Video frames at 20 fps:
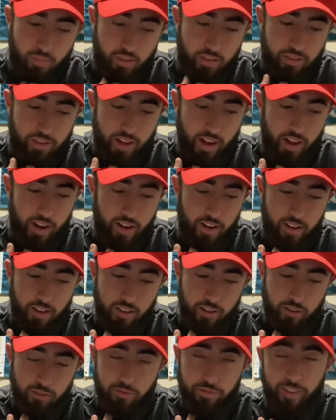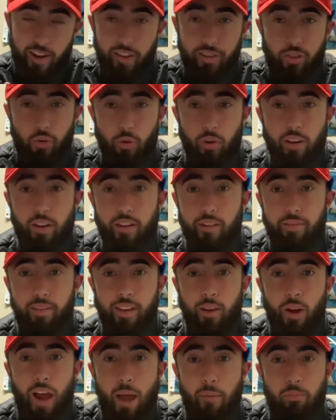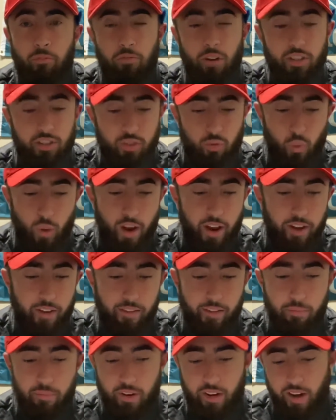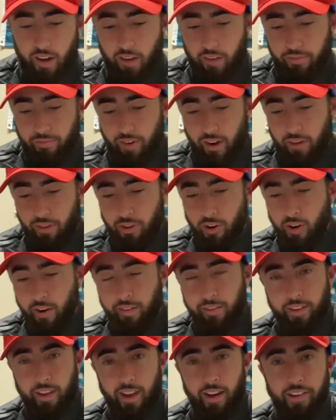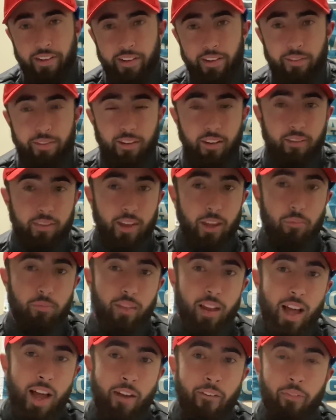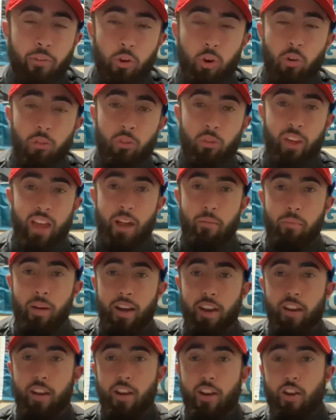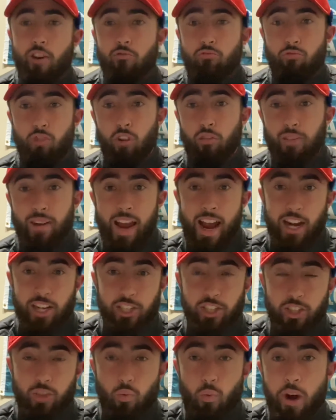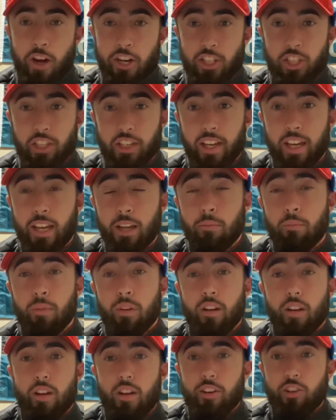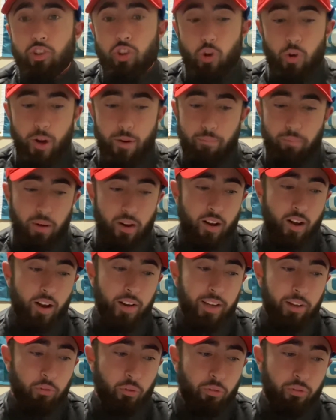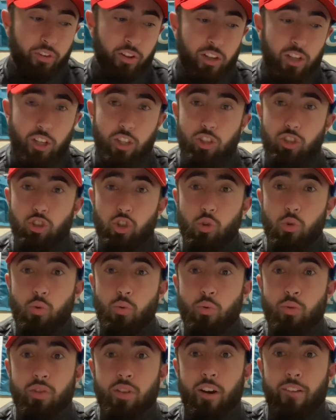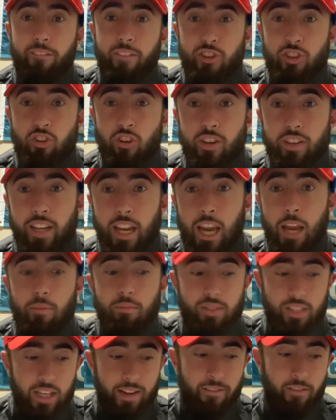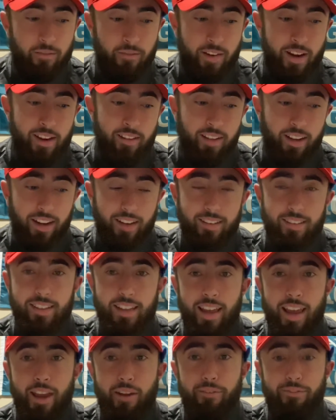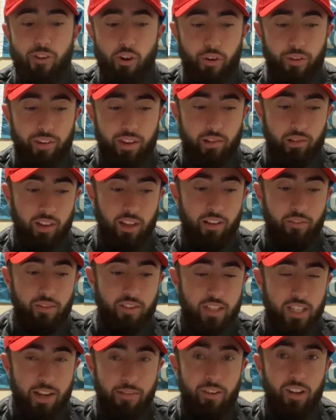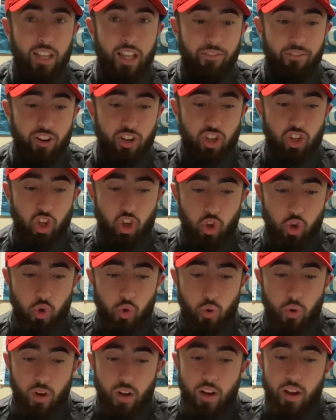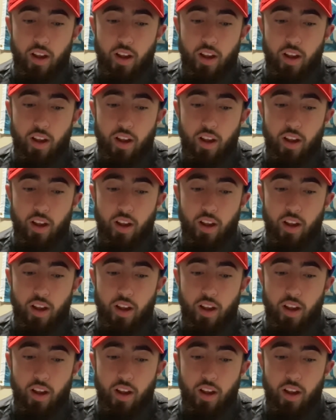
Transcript: just gotta fight through it and see what happens rest of the way. That's my kind of final thoughts. Again, I didn't see this game live, so don't really have my real reaction to watching the game to it. But uh, Devils lose their fifth straight game, 7 of 8, like I said, fall to 7 11, 7, 11 and 2.